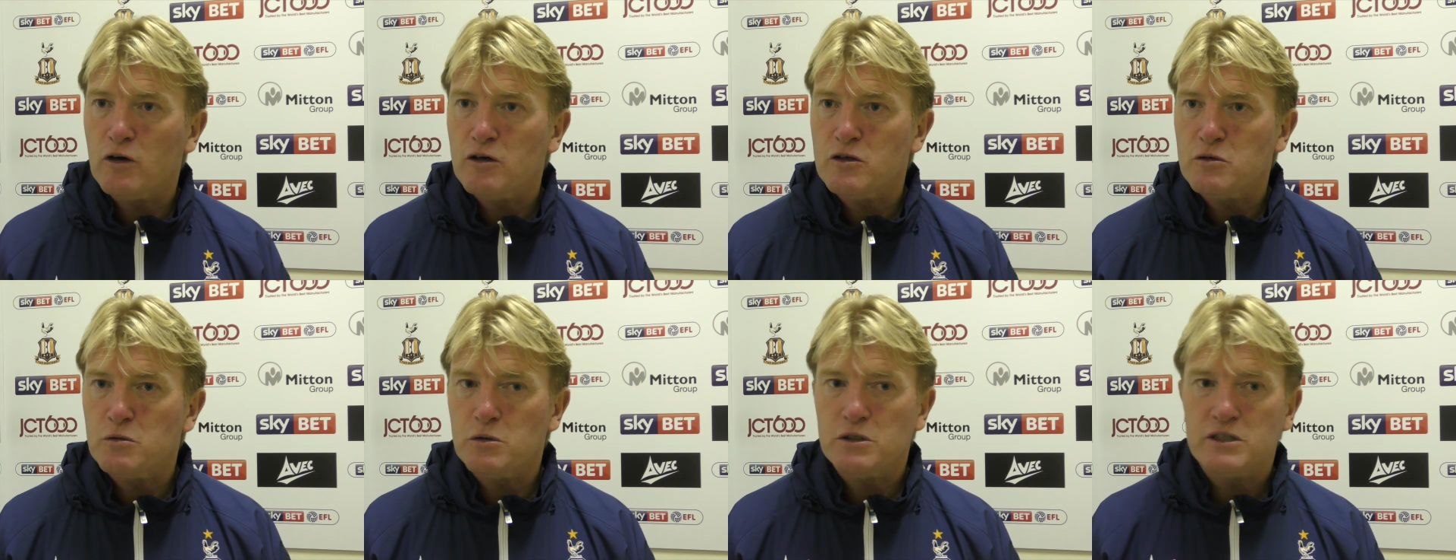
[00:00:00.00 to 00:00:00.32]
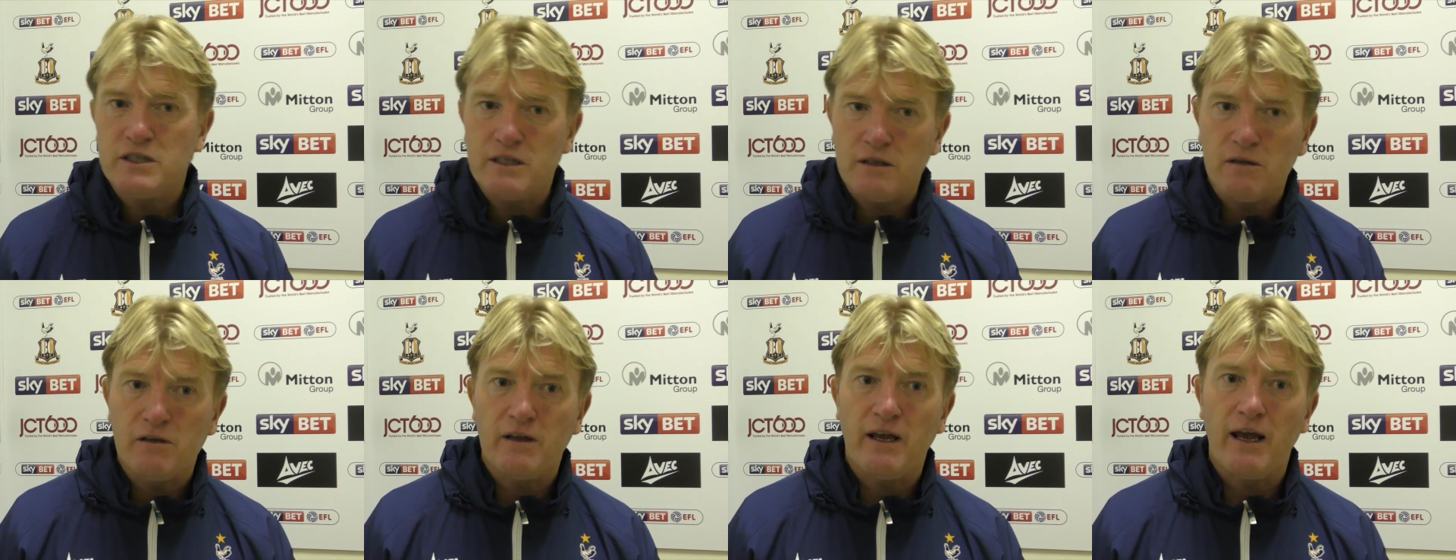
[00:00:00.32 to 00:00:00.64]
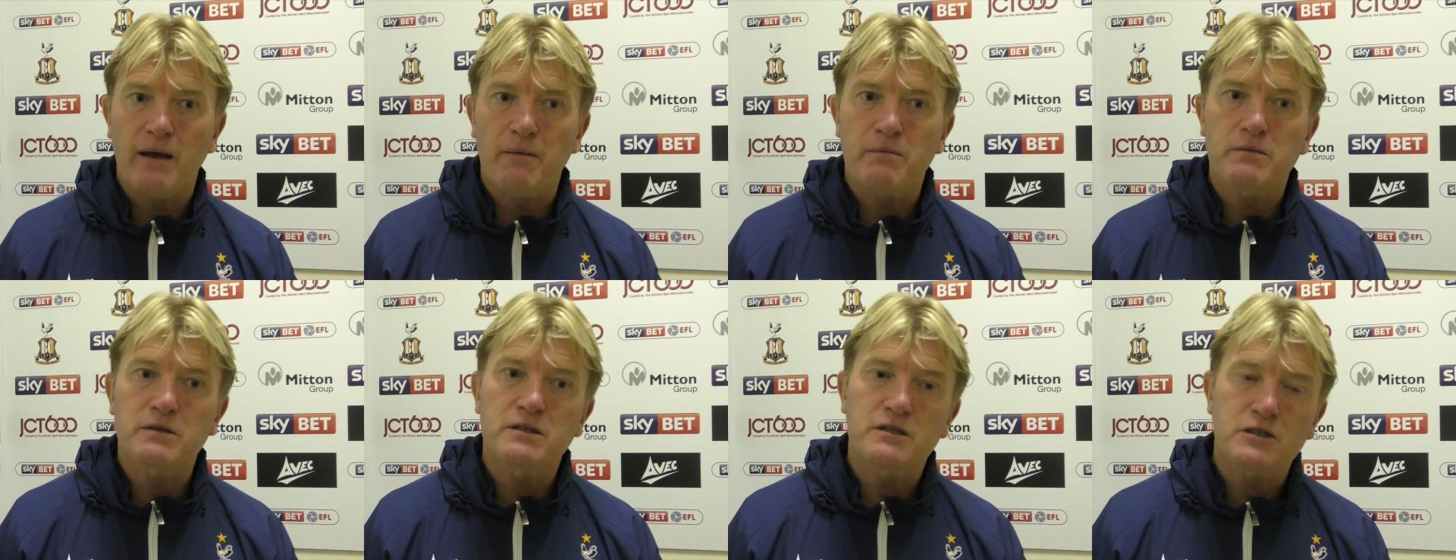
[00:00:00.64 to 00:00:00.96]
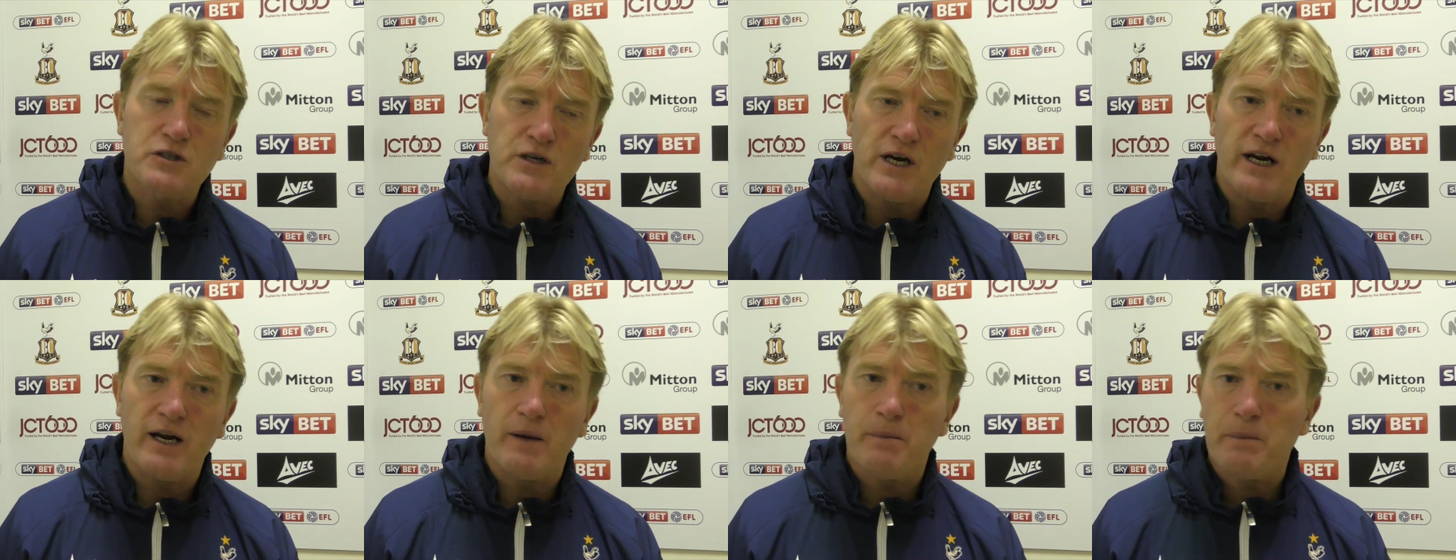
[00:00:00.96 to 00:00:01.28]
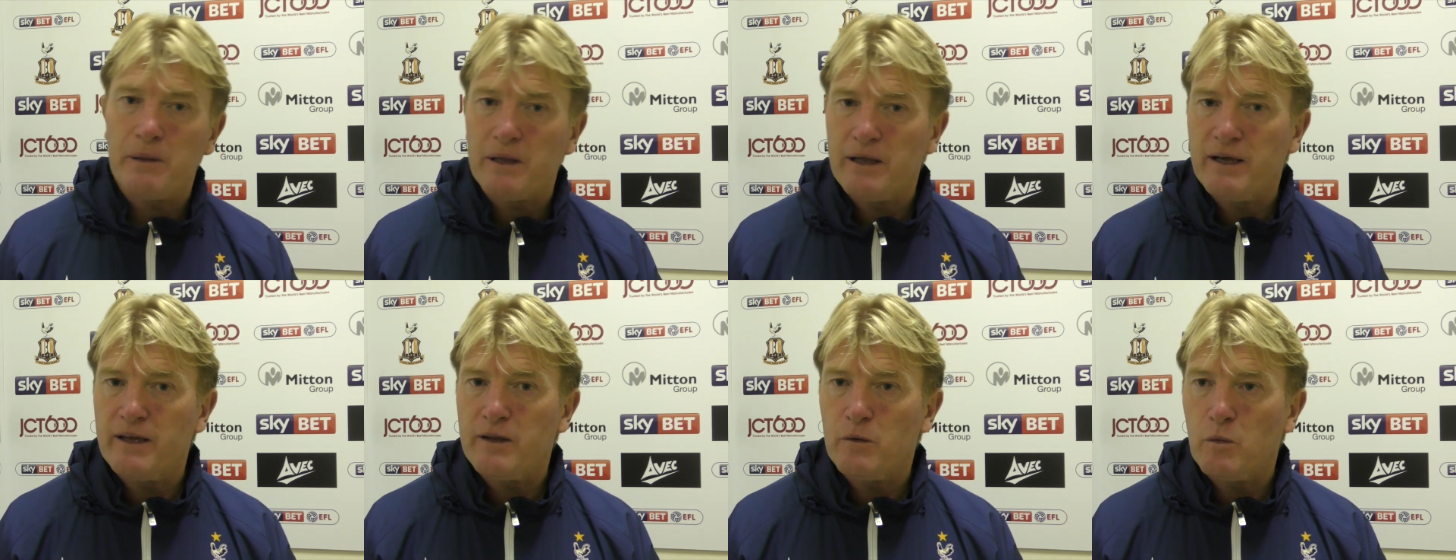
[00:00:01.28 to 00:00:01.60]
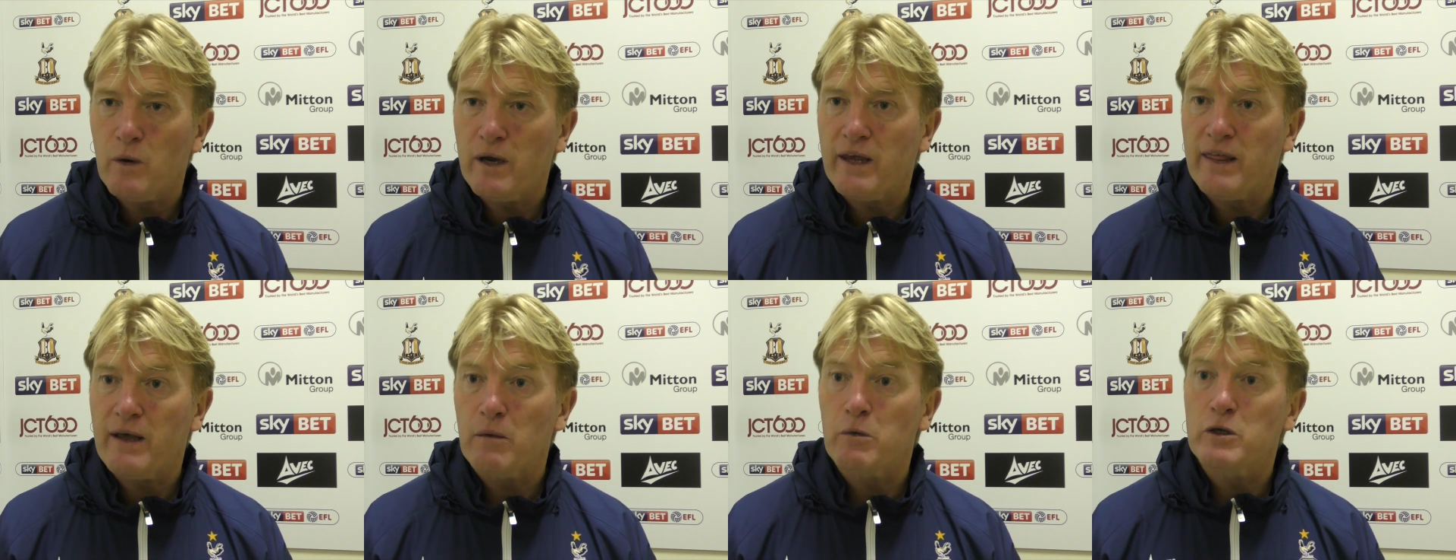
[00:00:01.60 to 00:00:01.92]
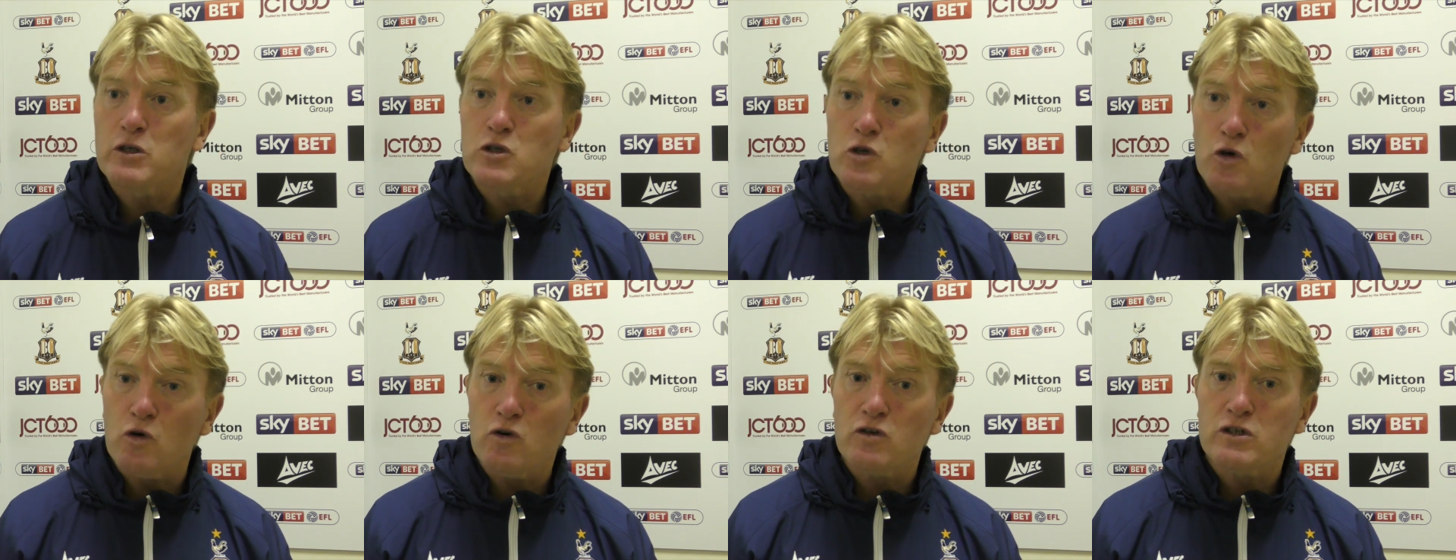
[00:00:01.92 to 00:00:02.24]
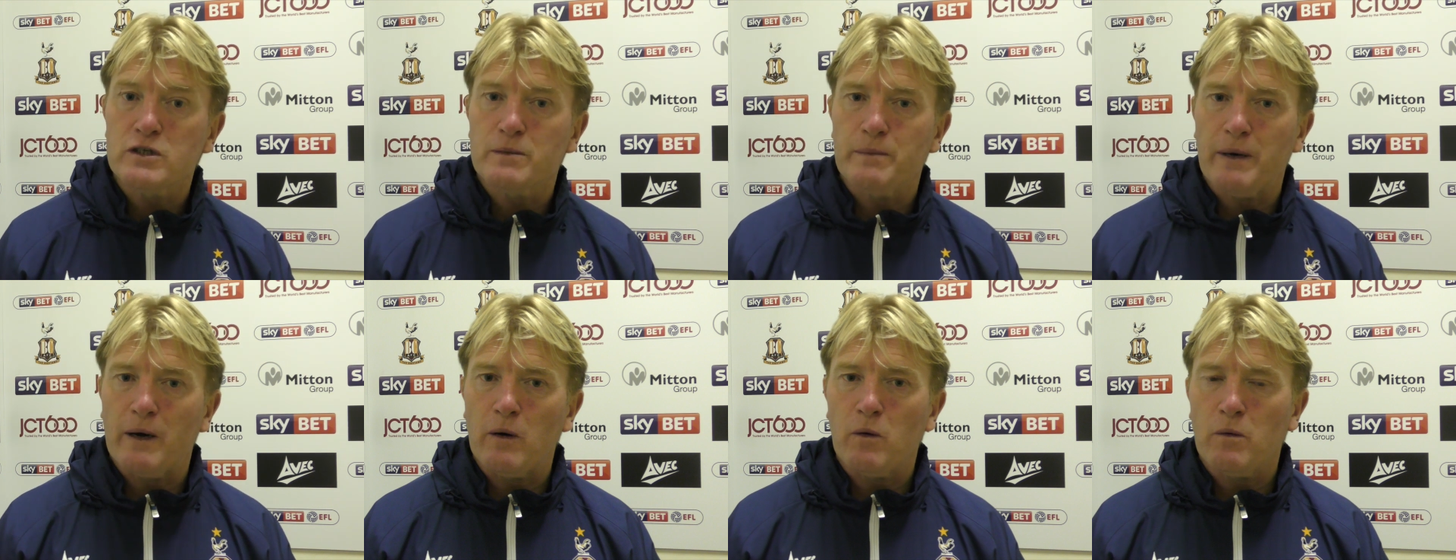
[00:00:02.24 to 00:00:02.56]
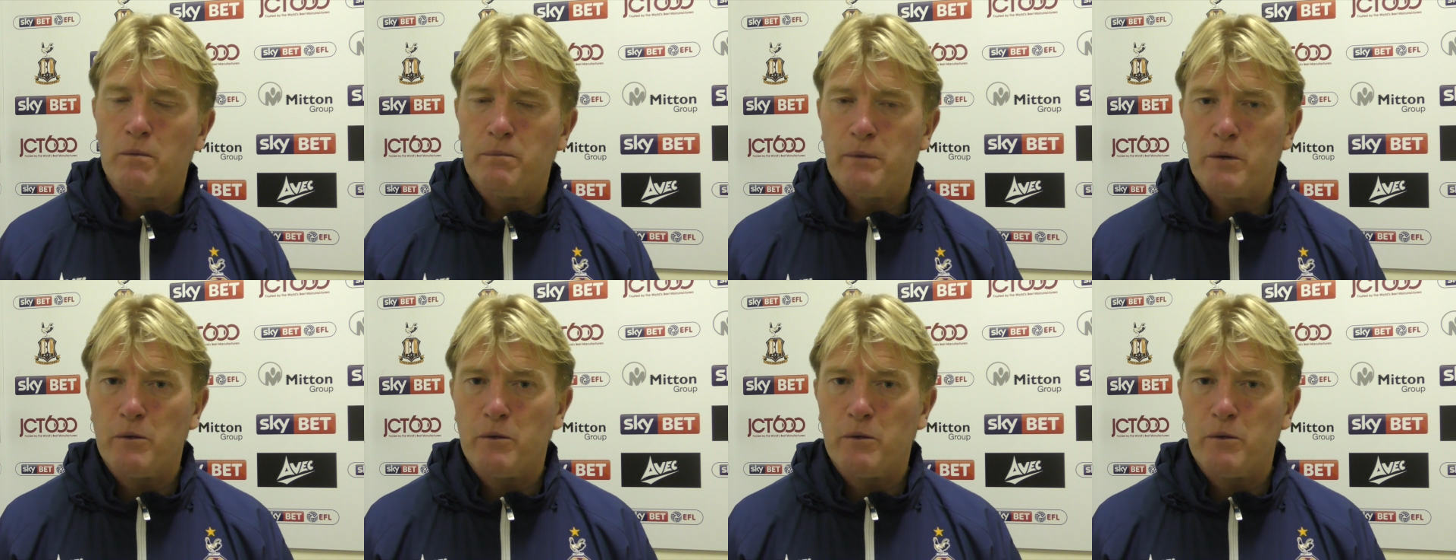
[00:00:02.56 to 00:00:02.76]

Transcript: because we still kept trying to play the way that we talked about.